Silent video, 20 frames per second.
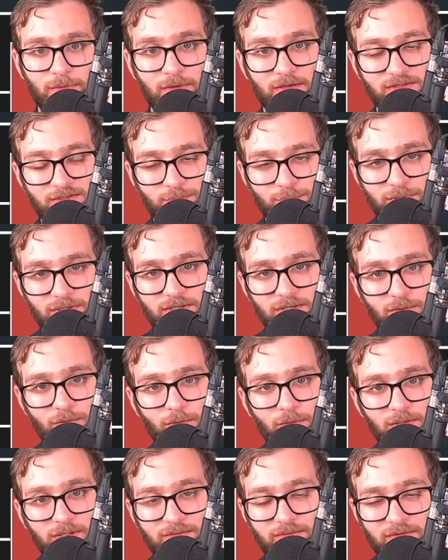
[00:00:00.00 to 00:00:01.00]
it's pretty
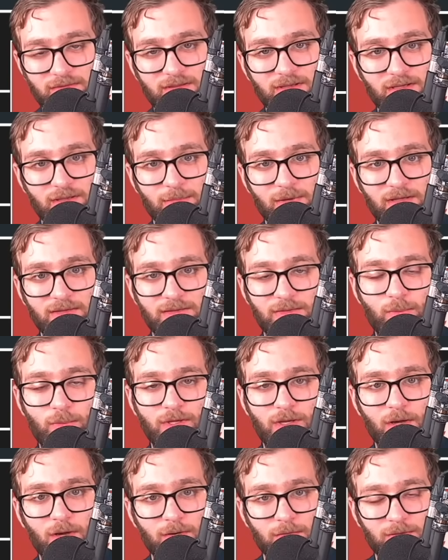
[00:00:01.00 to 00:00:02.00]
cool if you think about it.
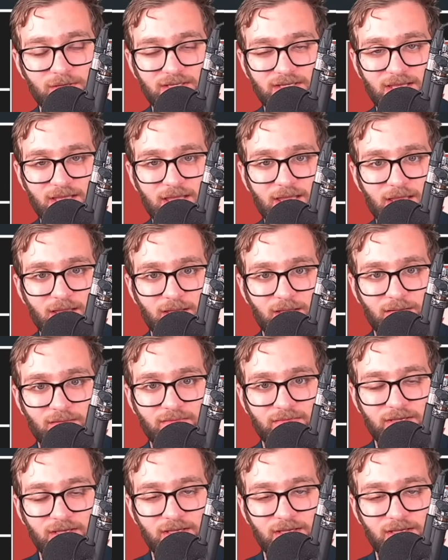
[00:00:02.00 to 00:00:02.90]
We already have